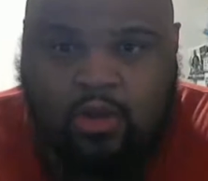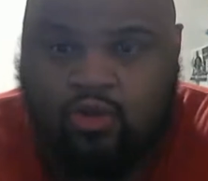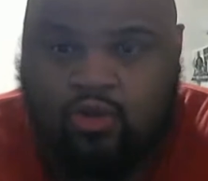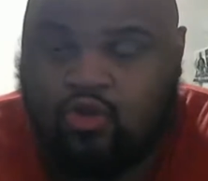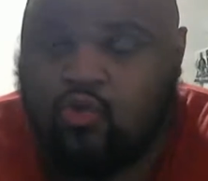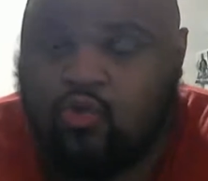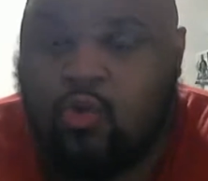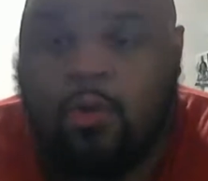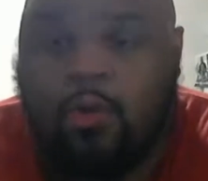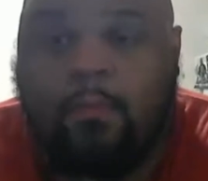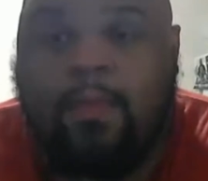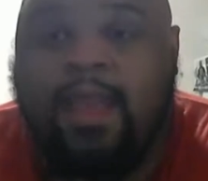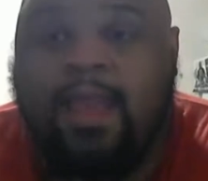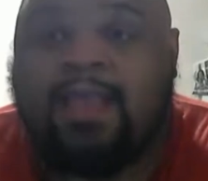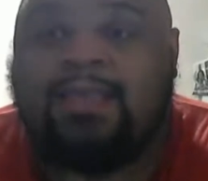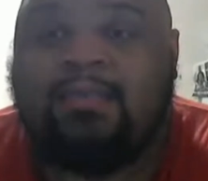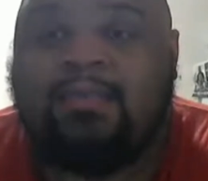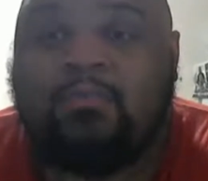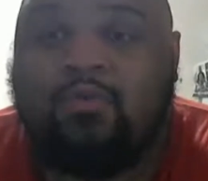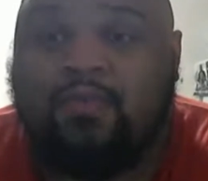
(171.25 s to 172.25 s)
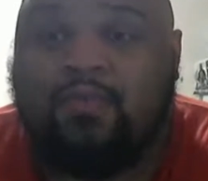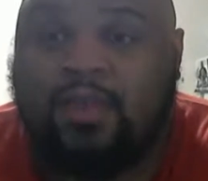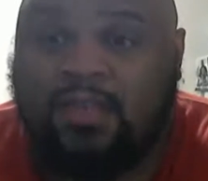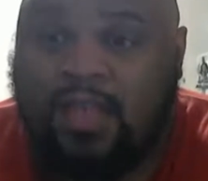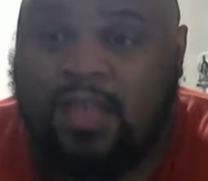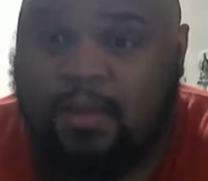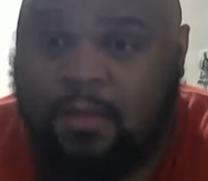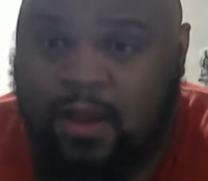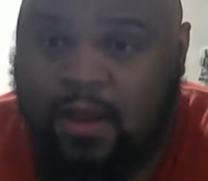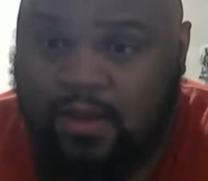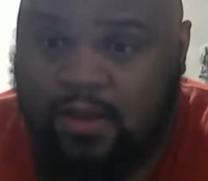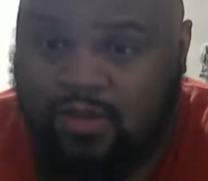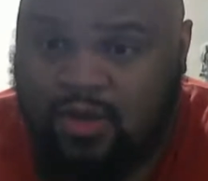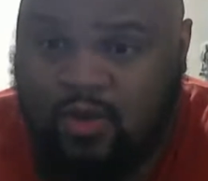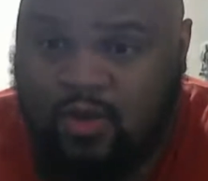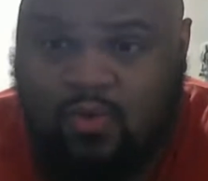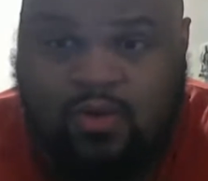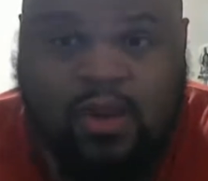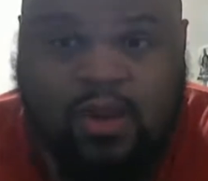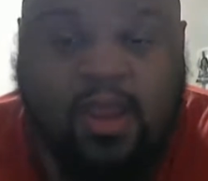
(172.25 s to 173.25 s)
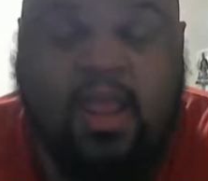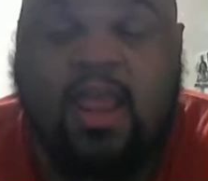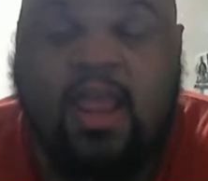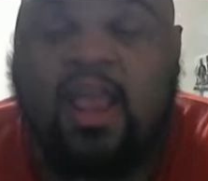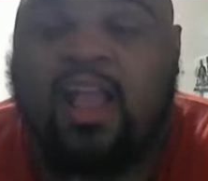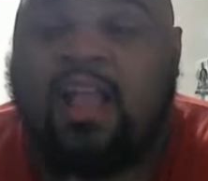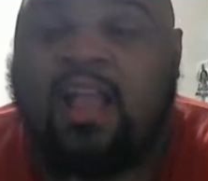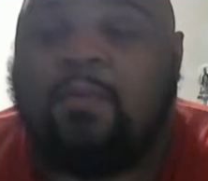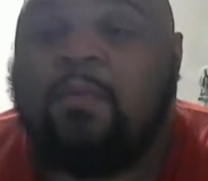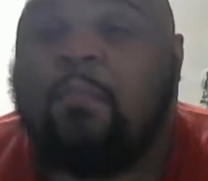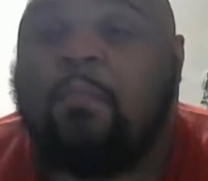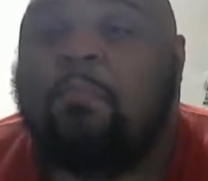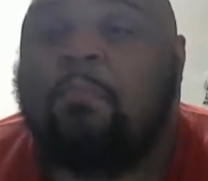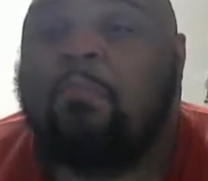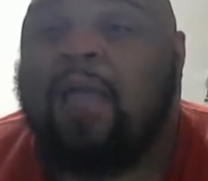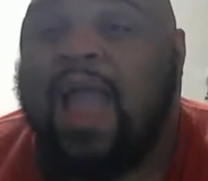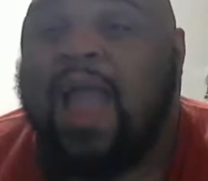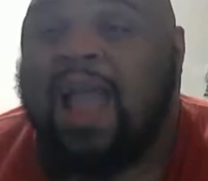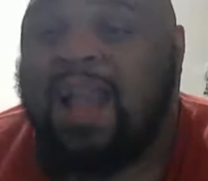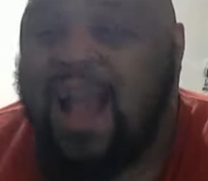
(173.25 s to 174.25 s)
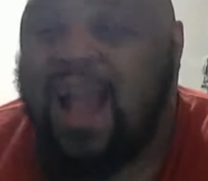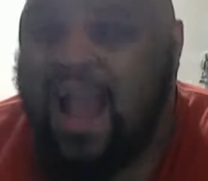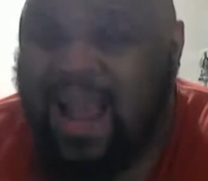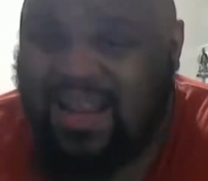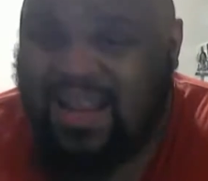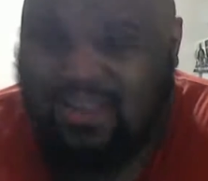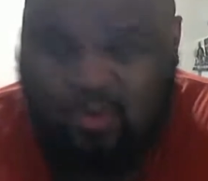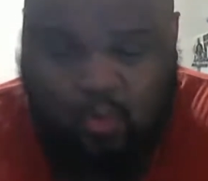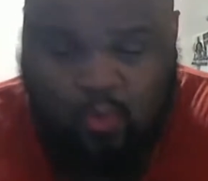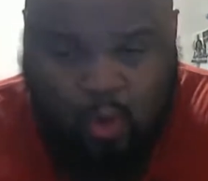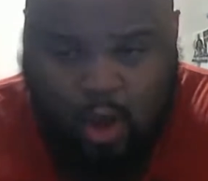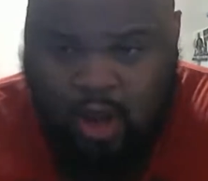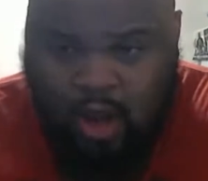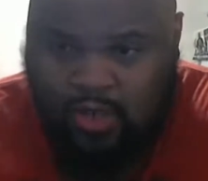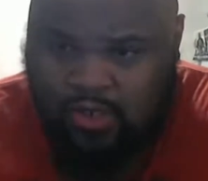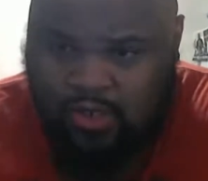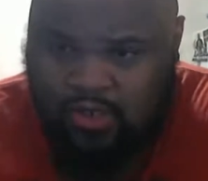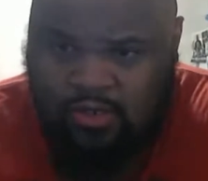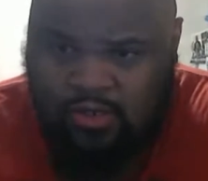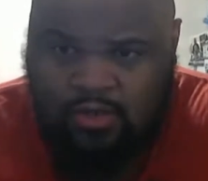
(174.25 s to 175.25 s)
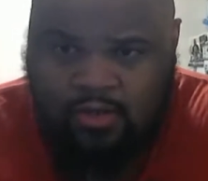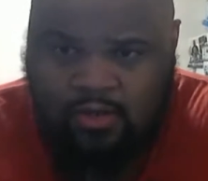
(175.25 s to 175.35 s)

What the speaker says: 2 amazing movies coming out soon. It'll be badass to watch,